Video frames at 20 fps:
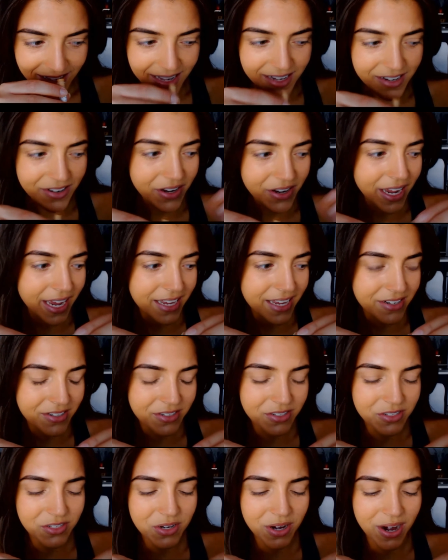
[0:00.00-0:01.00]
I don't know how
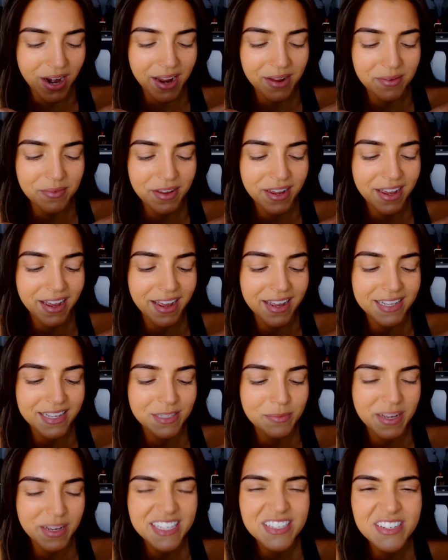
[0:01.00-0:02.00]
to describe it,
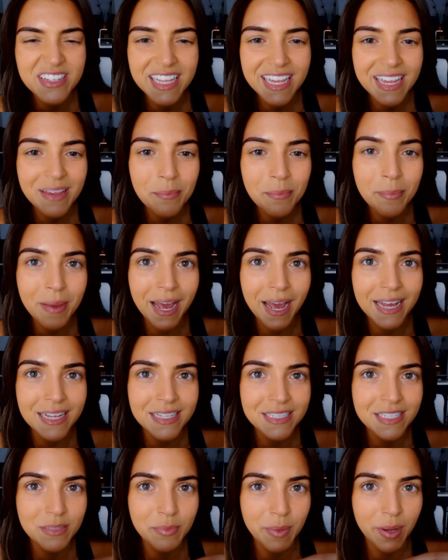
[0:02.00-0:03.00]
guys, but it's not like a
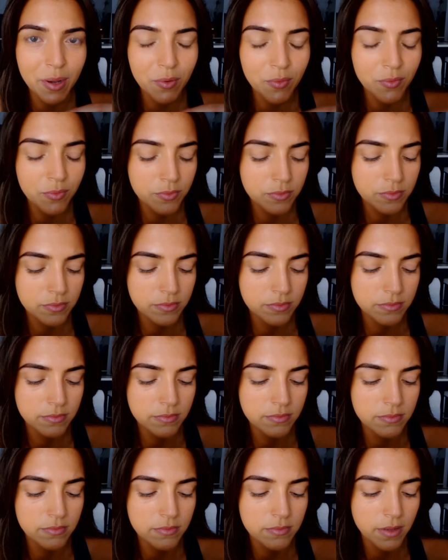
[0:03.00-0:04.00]
bad smell.
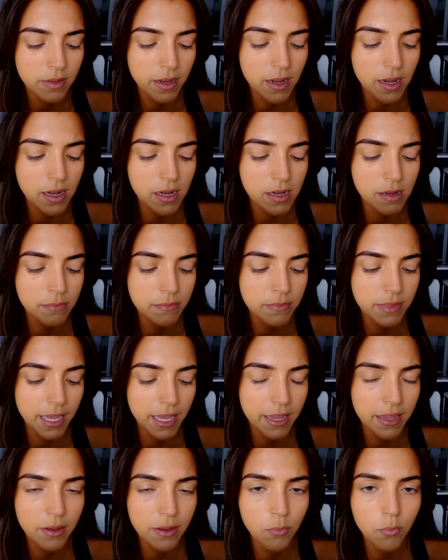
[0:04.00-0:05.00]

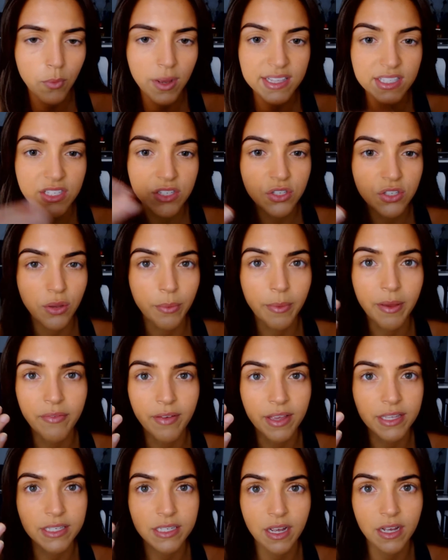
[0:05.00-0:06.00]
Like once it's on my
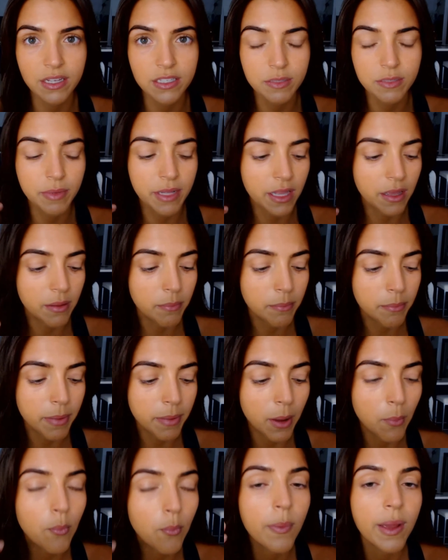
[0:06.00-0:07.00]
face, I can't smell it.
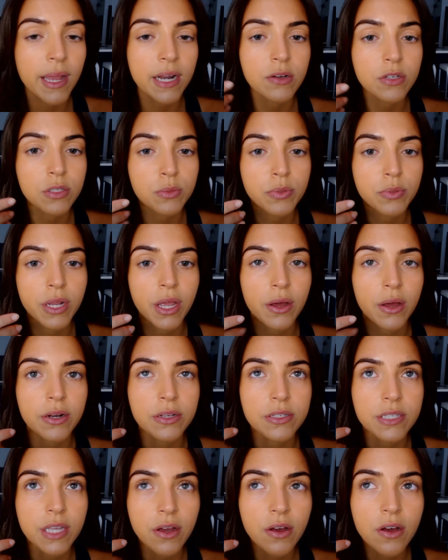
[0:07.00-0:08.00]
But when I was putting it on,
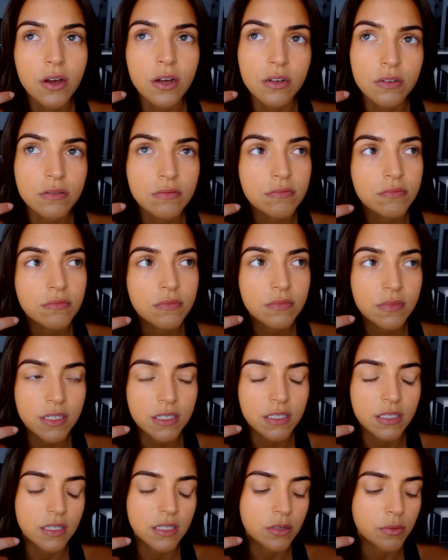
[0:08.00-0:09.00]
I was like, oh,
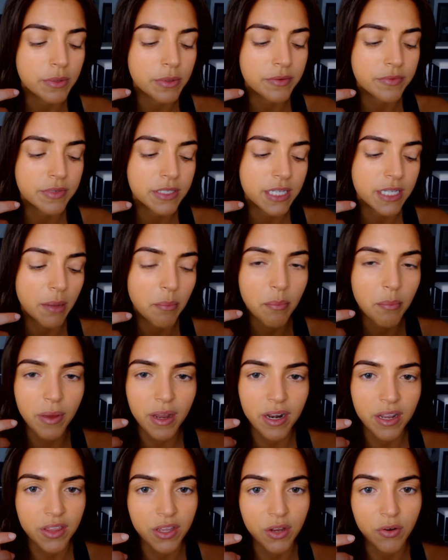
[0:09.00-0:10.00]
there's a little bit of a scent,
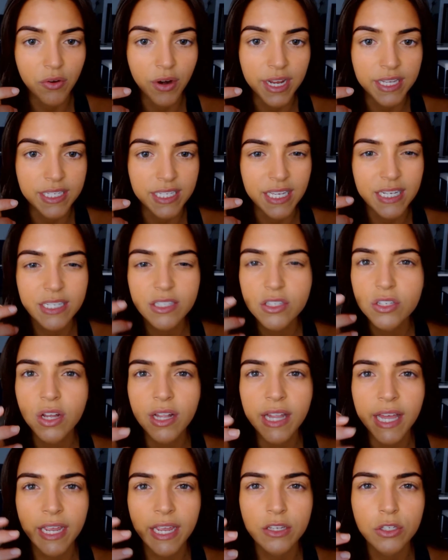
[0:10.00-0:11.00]
but nothing crazy. And it's
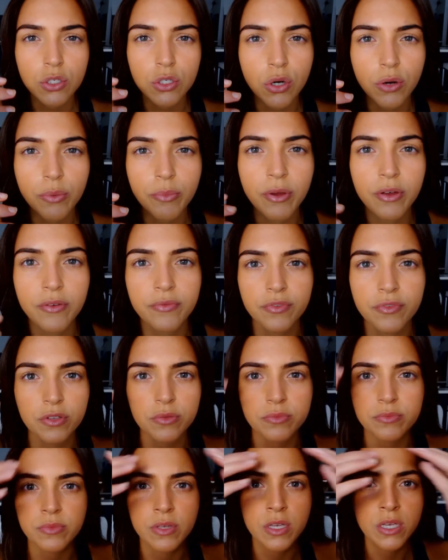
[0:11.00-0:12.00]
not like a strong
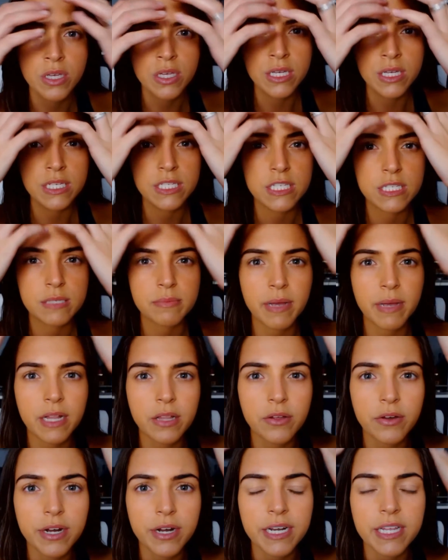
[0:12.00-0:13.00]
perfume
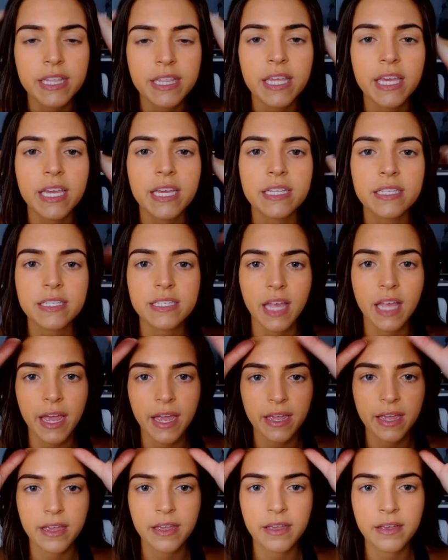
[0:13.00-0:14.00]
smell or anything. It's
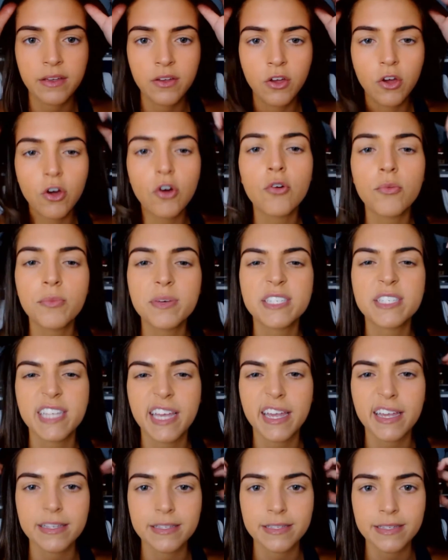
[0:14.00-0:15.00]
like almost
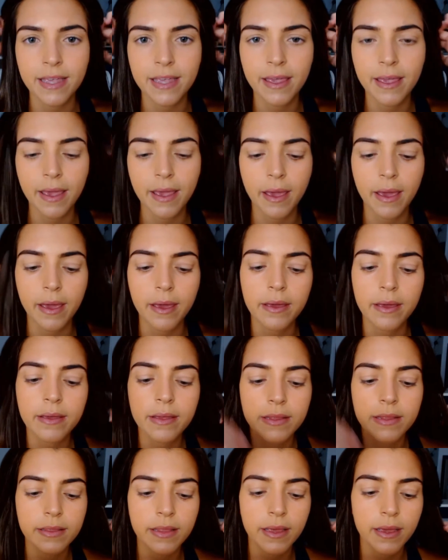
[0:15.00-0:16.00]
like a skincare
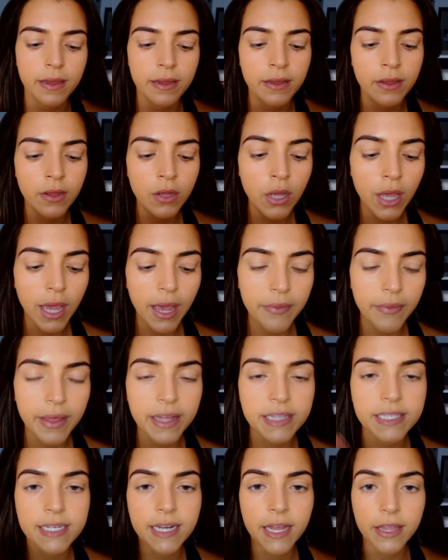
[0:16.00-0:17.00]
in there. And
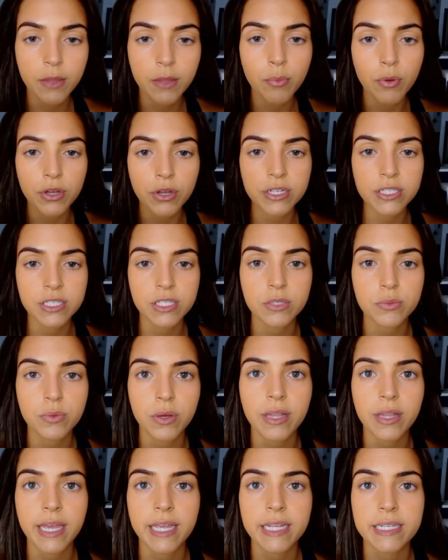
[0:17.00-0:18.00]
that's another bonus as
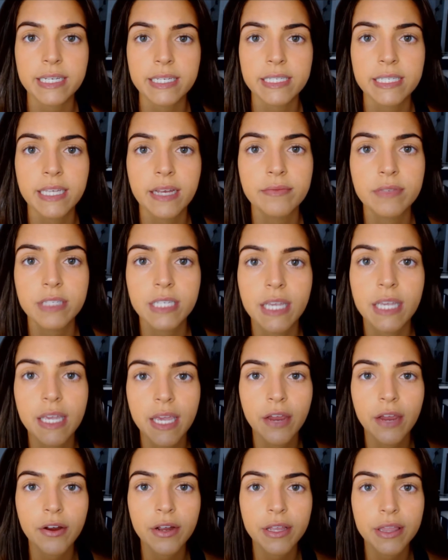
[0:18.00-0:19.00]
well. Like it does have
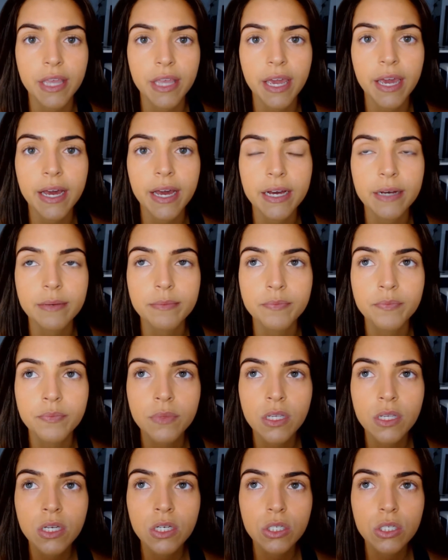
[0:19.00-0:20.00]
skincare in there.
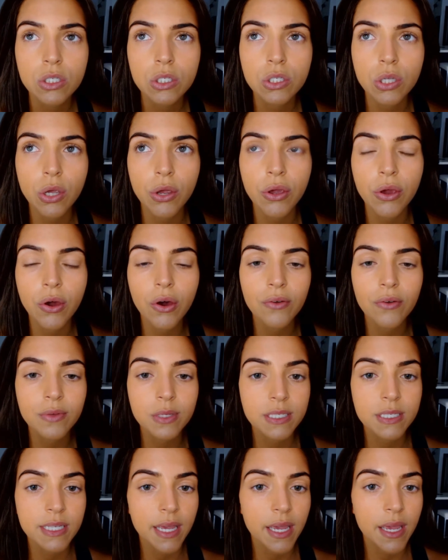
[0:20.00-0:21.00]
So
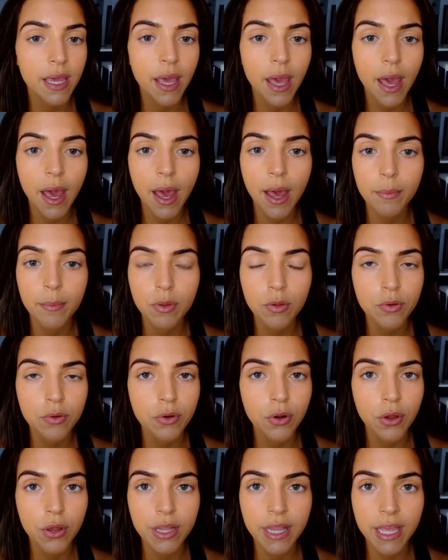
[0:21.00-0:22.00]
obviously
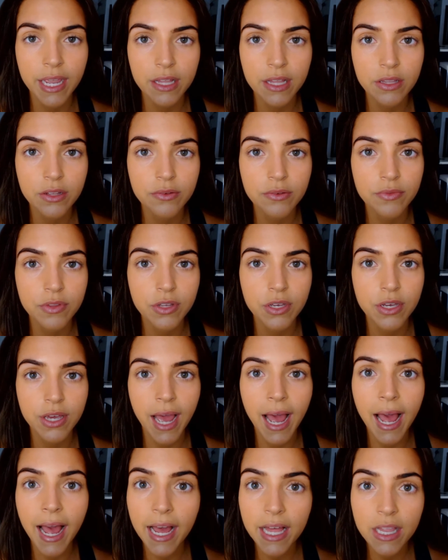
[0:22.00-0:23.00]
you'd know like a lot of
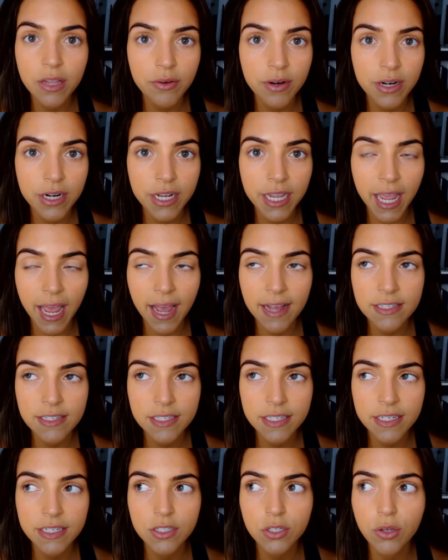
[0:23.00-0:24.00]
the hyaluronic
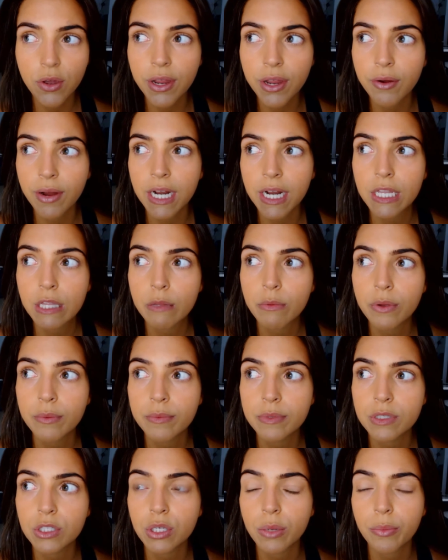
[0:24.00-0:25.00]
acid is going around at the moment.